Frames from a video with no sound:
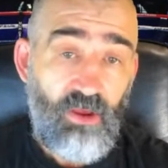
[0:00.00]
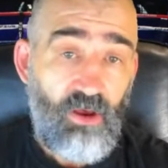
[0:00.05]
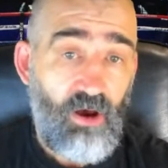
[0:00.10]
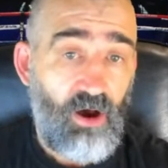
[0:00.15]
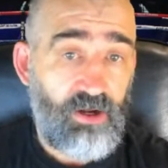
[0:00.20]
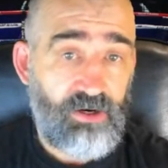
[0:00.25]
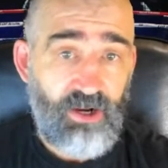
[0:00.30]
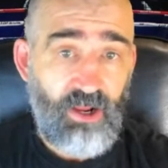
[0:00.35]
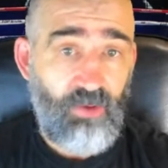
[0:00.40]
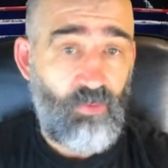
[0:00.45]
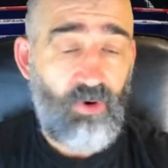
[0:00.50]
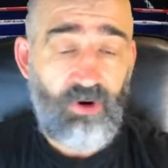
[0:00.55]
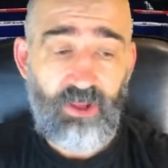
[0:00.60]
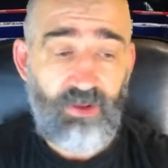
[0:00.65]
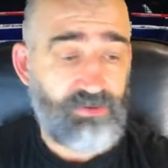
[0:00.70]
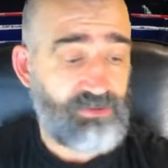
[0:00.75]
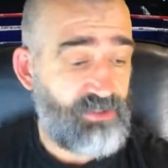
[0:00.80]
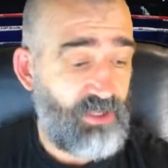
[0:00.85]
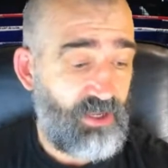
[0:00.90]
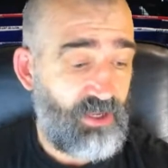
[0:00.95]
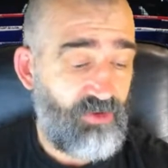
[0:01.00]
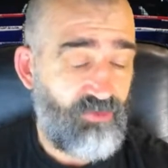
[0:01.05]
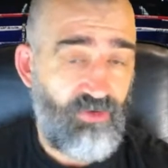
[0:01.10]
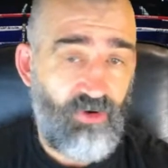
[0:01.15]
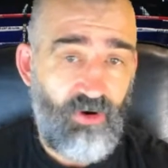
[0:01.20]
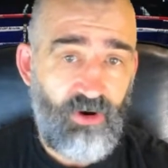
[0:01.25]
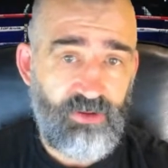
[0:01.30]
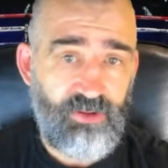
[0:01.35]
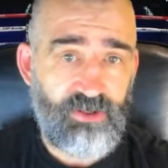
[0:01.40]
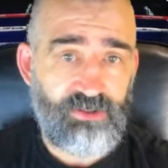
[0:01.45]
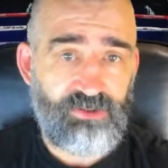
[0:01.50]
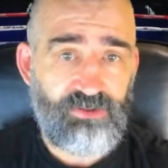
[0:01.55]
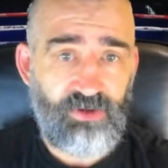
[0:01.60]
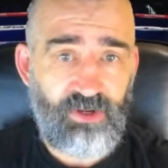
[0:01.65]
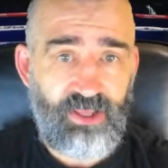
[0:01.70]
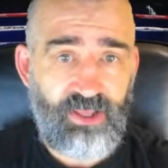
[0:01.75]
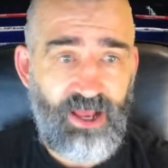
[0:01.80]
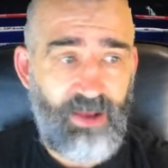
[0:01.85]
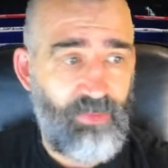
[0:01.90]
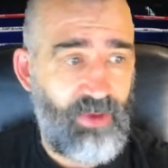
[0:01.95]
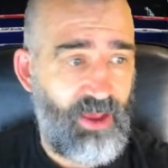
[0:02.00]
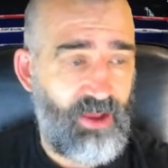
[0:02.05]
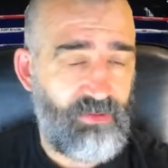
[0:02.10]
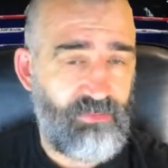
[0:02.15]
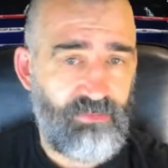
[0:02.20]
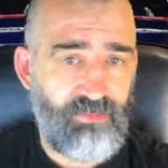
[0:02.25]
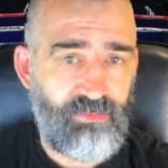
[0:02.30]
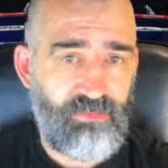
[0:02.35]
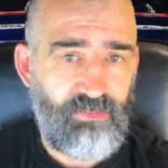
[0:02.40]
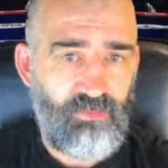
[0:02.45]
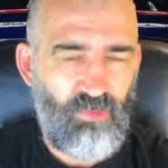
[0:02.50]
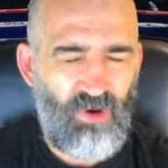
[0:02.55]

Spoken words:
I don't know what he was thinking, trying to sort of come out and...